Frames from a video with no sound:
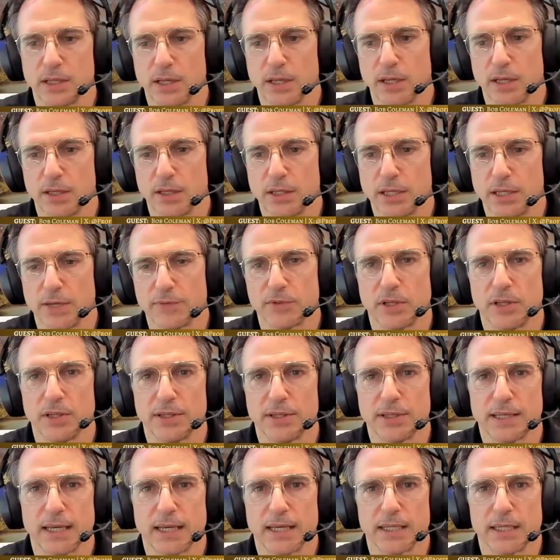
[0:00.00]
You have to
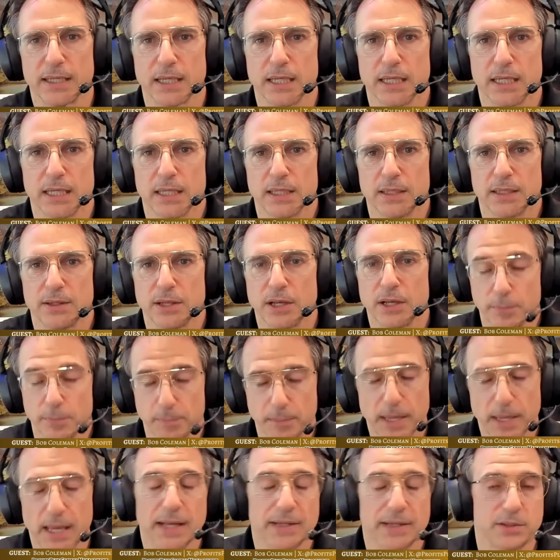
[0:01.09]
look at their
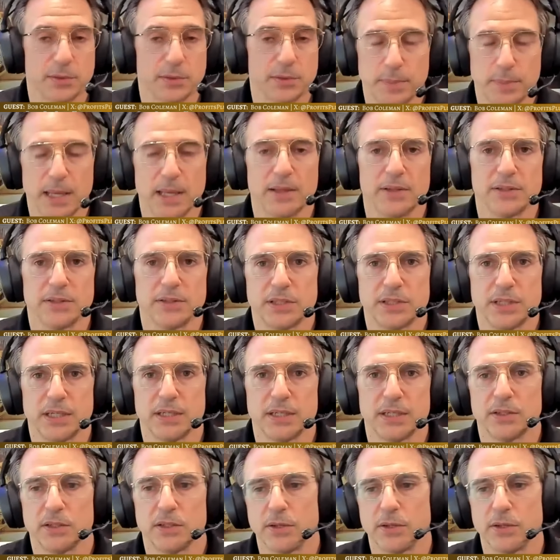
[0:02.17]
actual balance sheet.